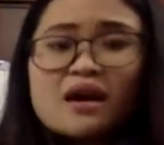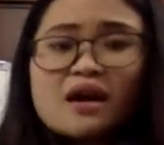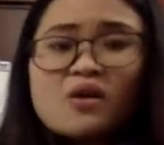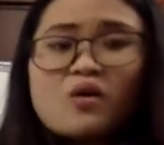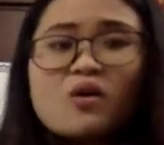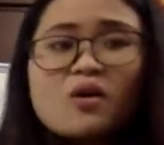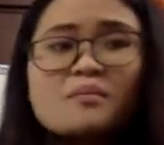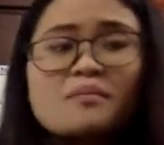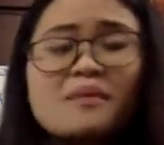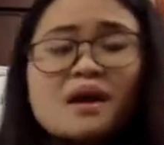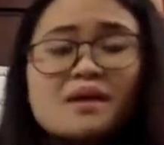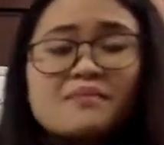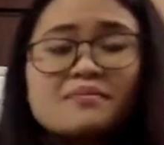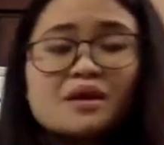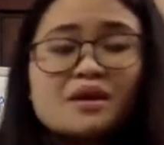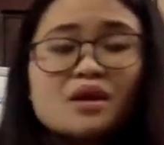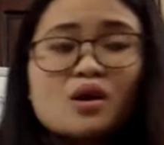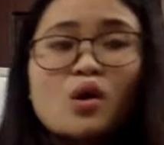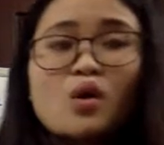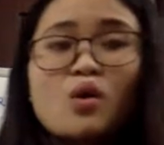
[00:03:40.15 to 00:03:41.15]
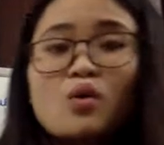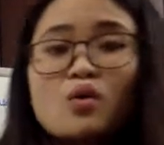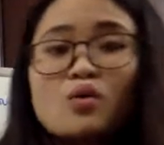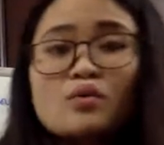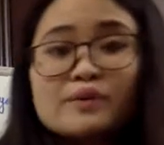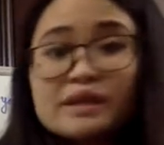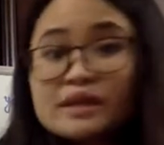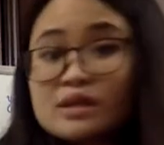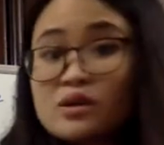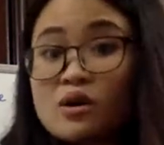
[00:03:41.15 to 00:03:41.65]
or maybe who
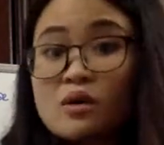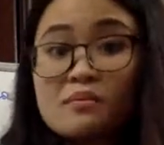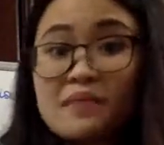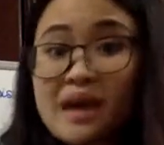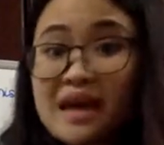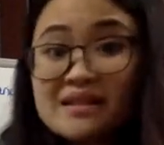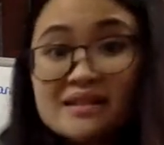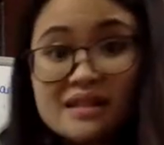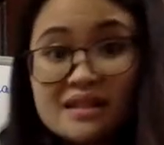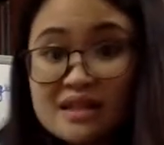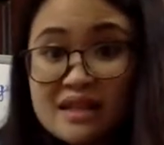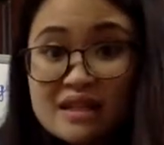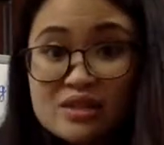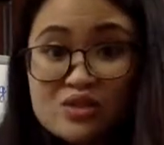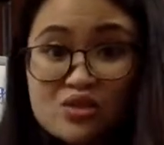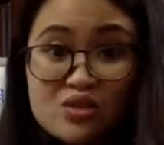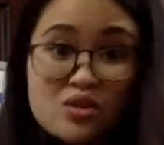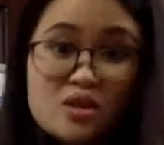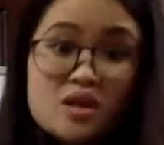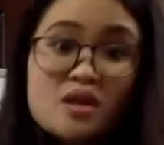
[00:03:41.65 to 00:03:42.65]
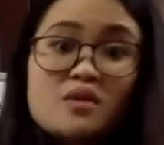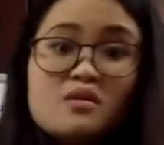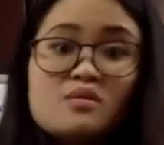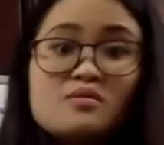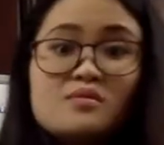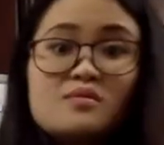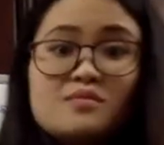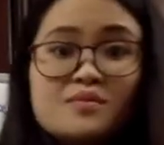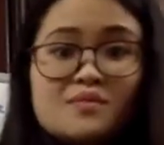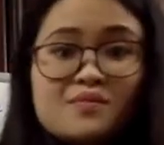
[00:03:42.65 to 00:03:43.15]
recommended it to you.